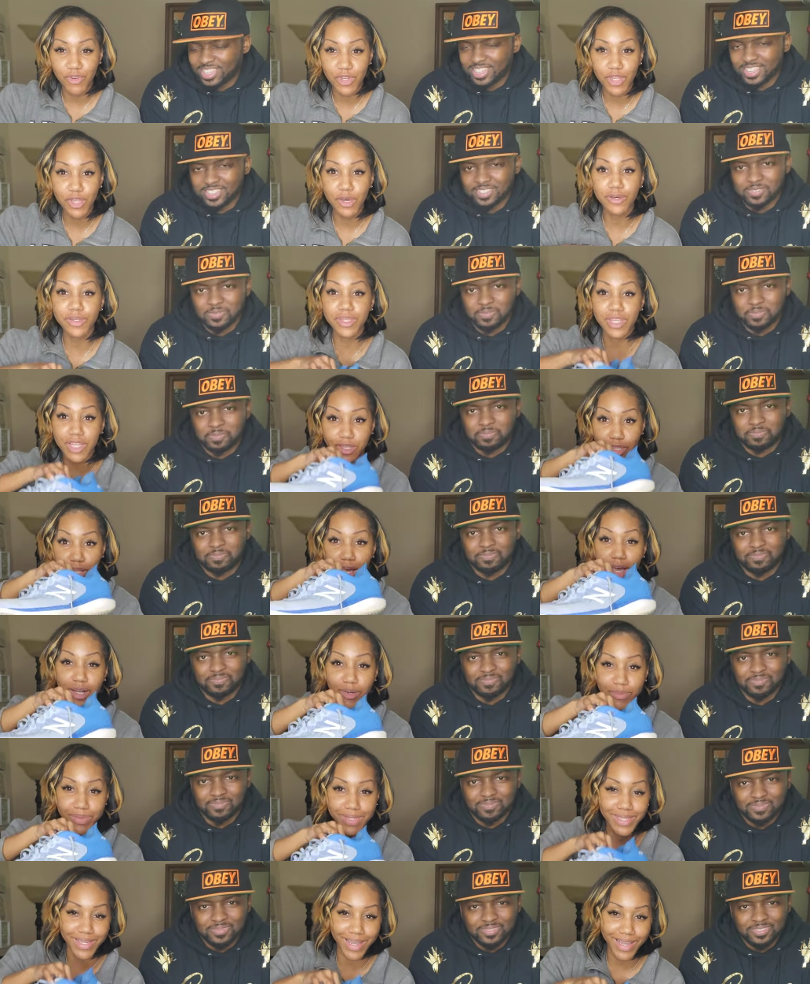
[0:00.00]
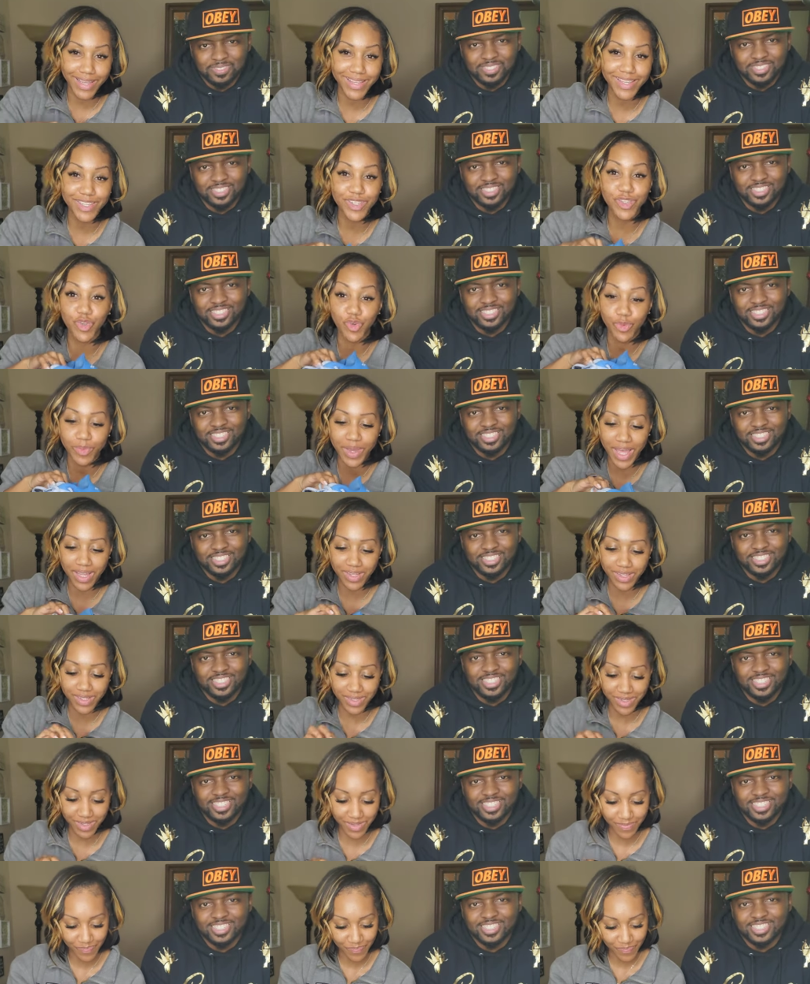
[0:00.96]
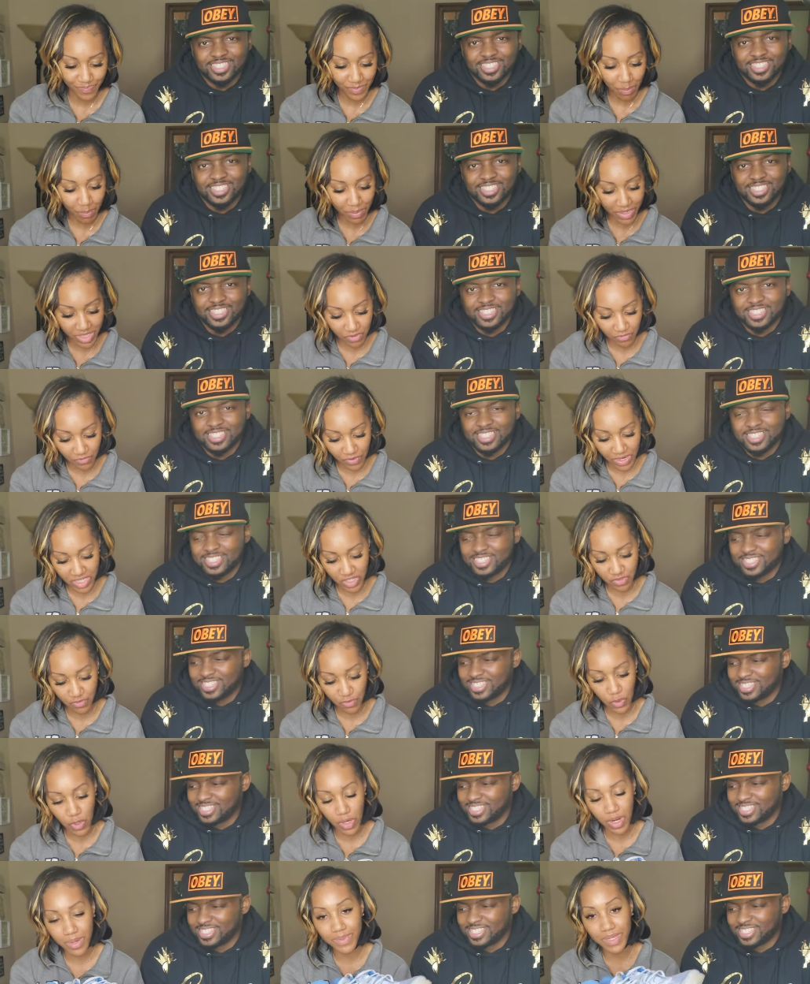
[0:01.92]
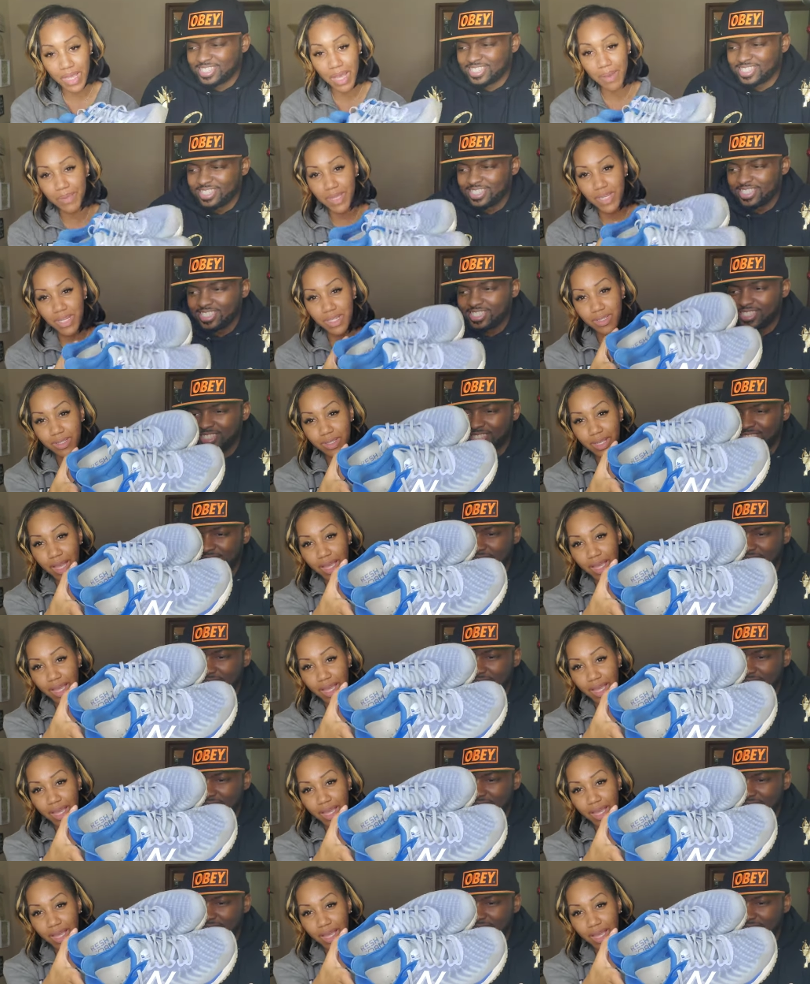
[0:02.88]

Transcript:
Speaker 1: For those that thought it was Nike, it's New Balance. But the Fresh Foams, I mean, it's